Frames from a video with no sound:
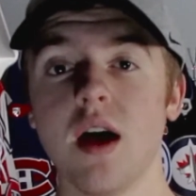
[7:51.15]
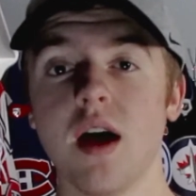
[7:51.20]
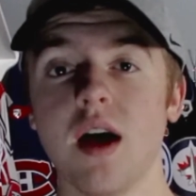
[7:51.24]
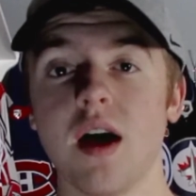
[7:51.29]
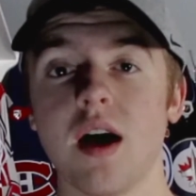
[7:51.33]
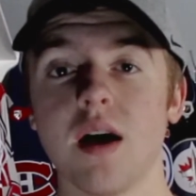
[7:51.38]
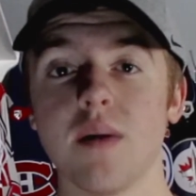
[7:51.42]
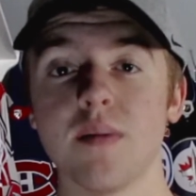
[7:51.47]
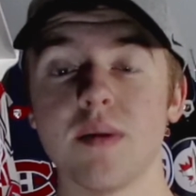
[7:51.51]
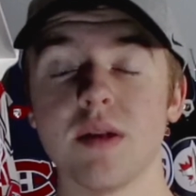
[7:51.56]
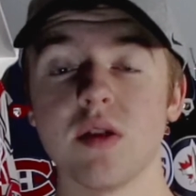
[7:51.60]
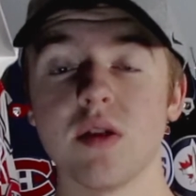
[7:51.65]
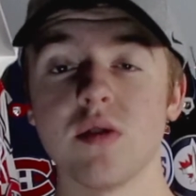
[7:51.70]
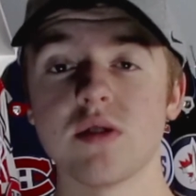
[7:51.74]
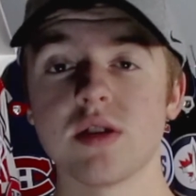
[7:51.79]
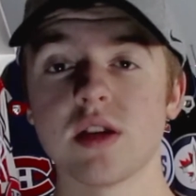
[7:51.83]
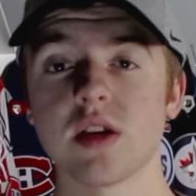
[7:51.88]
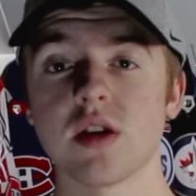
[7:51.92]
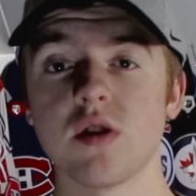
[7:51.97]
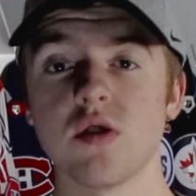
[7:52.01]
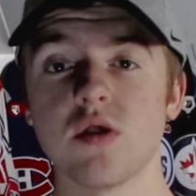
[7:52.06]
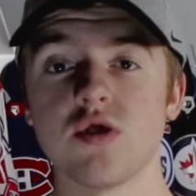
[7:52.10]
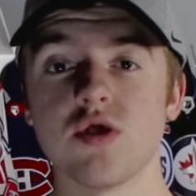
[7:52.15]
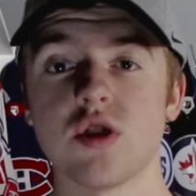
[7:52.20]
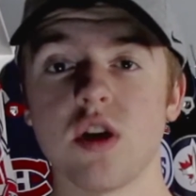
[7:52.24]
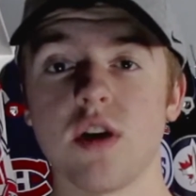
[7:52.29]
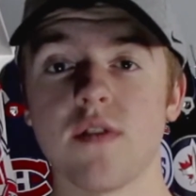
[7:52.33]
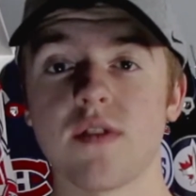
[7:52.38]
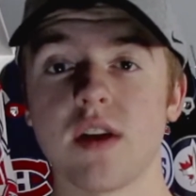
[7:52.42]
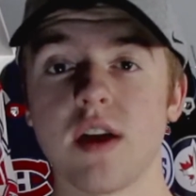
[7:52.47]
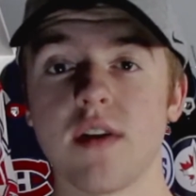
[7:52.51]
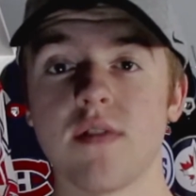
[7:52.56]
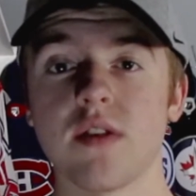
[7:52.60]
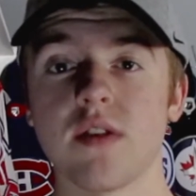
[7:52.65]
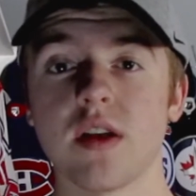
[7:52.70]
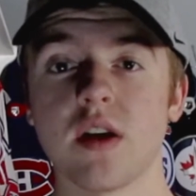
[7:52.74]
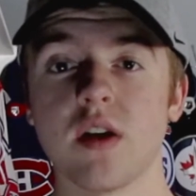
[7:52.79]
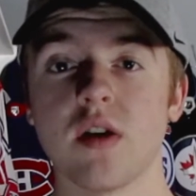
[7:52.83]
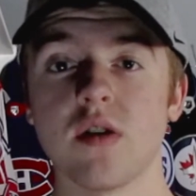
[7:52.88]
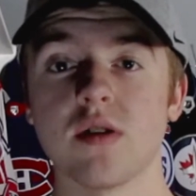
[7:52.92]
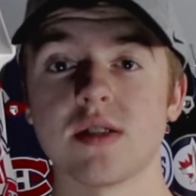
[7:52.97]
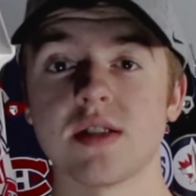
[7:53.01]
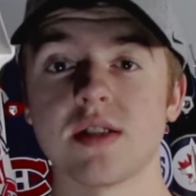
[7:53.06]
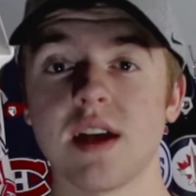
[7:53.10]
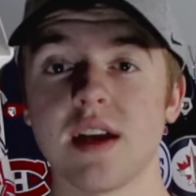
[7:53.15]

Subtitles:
But losing Kucherov definitely hurts.